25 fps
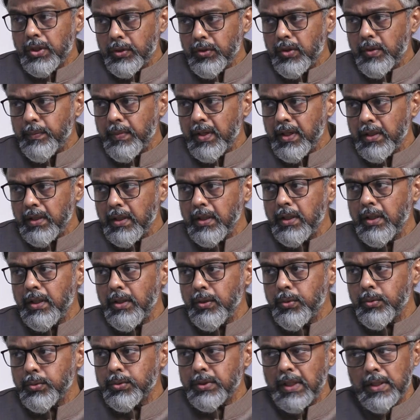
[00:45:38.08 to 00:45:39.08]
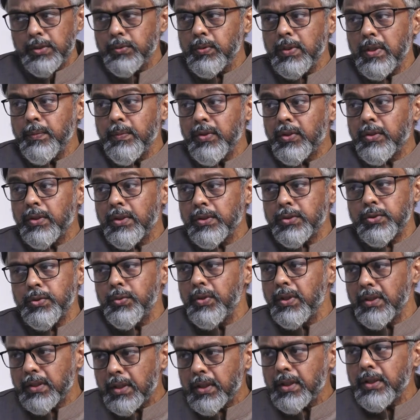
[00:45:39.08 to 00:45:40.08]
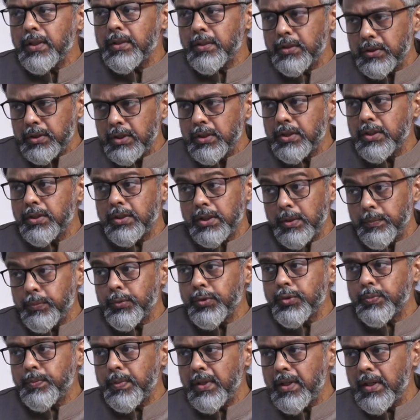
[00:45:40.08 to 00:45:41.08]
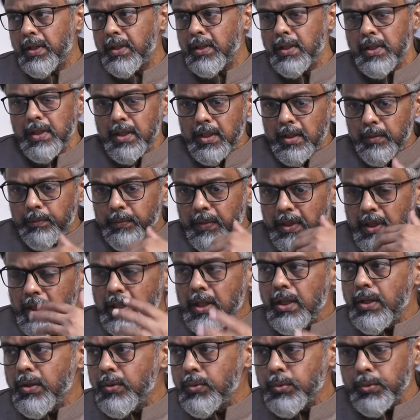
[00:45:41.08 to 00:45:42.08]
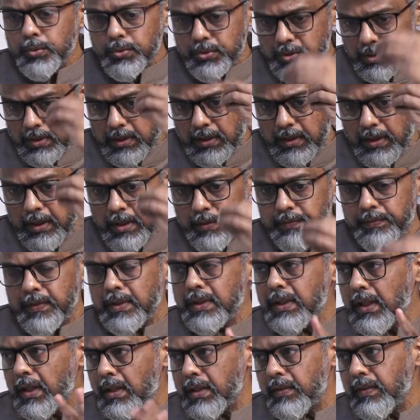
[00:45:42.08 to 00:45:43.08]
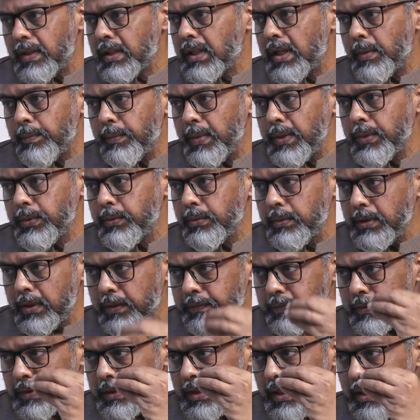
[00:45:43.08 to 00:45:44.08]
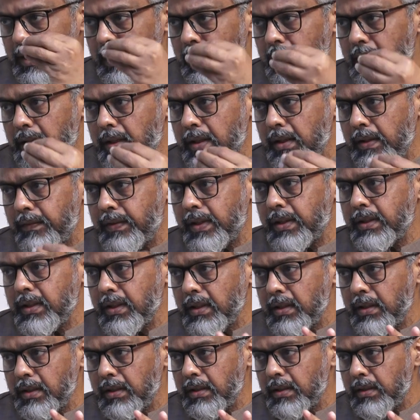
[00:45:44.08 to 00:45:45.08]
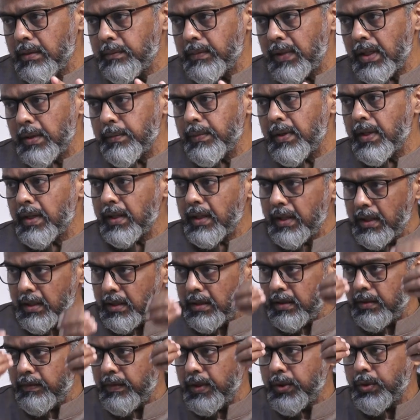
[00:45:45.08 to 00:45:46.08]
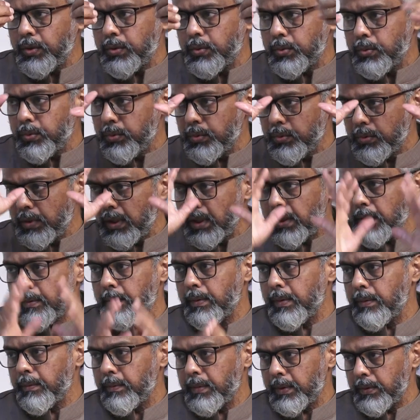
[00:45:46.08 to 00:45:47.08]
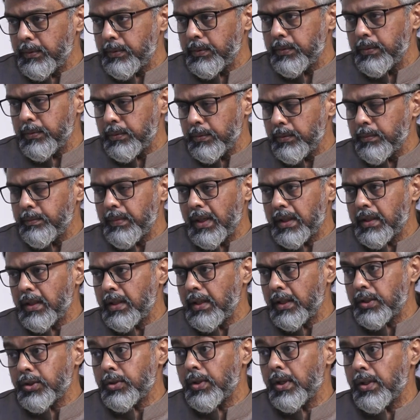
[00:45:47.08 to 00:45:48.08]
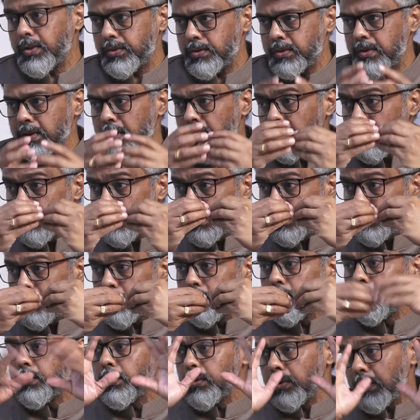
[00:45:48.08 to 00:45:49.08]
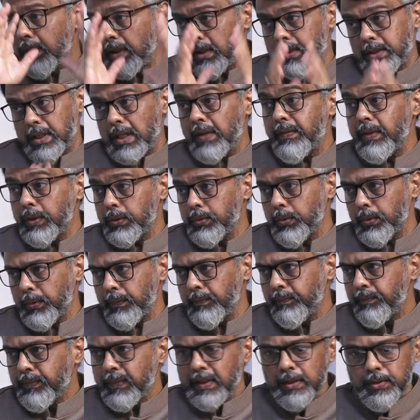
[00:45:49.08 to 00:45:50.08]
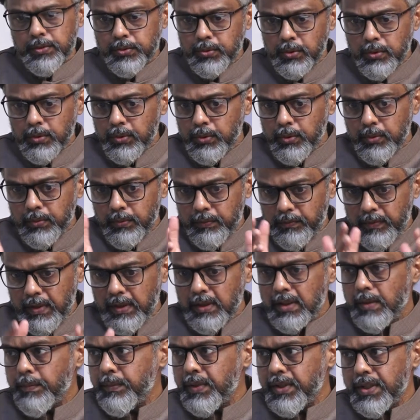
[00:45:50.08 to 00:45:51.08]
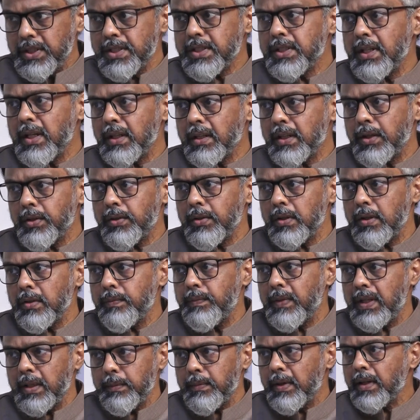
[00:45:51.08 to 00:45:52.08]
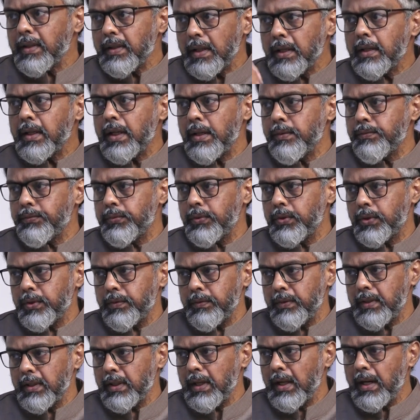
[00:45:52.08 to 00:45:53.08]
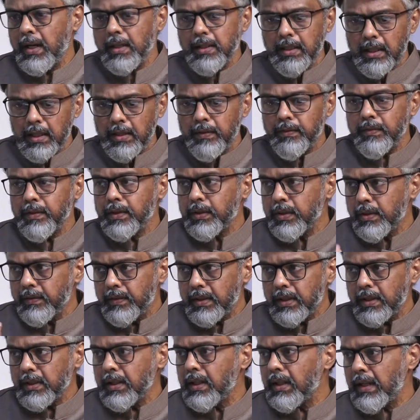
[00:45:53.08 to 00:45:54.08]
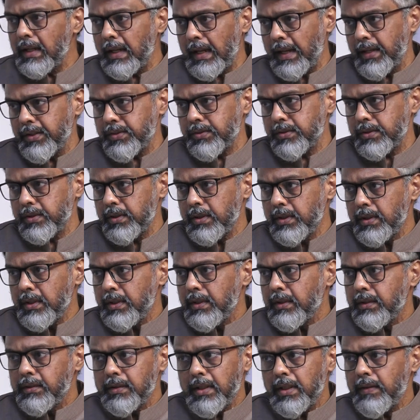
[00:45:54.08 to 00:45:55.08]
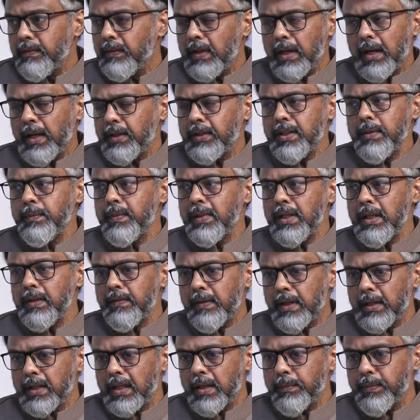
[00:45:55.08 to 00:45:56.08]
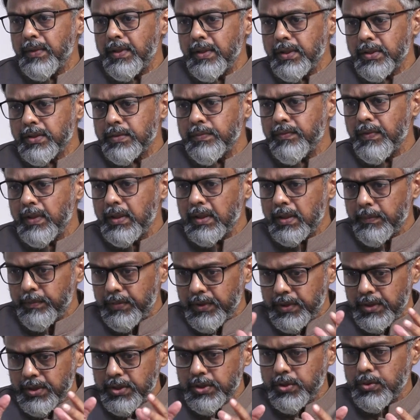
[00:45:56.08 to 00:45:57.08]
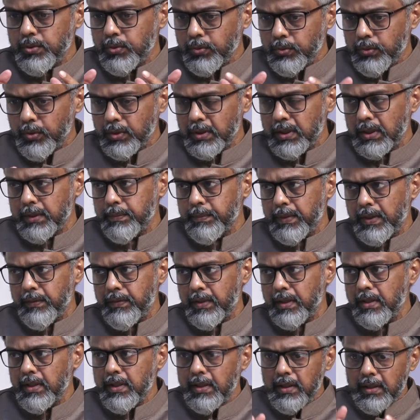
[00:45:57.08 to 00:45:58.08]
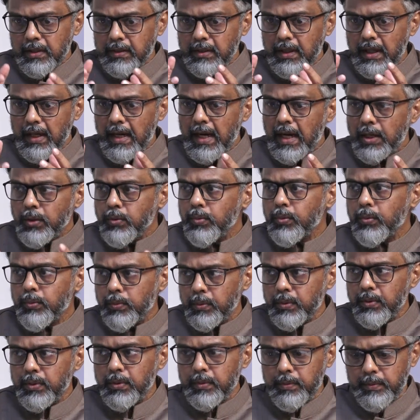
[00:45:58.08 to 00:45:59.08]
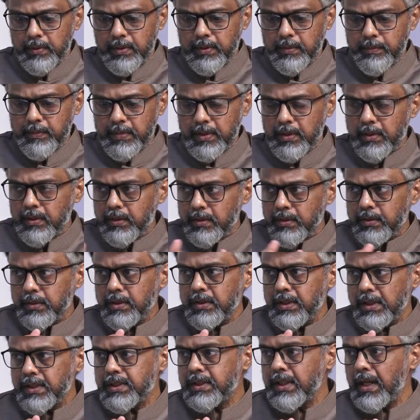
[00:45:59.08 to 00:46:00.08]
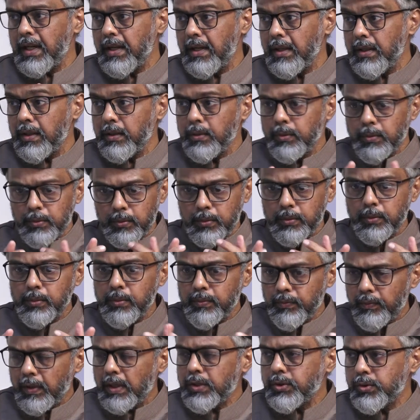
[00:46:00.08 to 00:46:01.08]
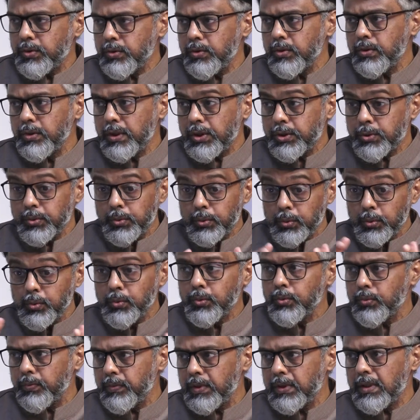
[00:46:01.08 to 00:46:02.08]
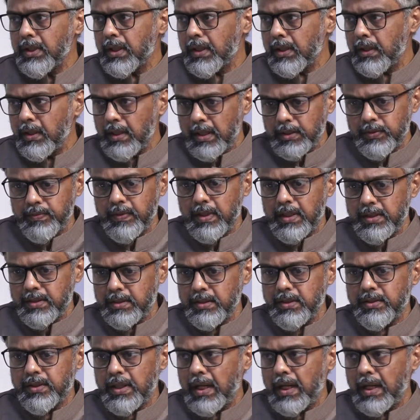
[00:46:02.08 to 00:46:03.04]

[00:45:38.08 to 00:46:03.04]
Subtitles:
accommodating Hindus, actually, because during the Tipu's period, many Hindus were compelled to left their everything in Malabar and went to make an exodus to Travancore. Right. So when the British gained control of Malabar, they came forward and they have recovered their lands. Then ultimately what happened is, when the British got the power, they had to decide what they should do with as far as these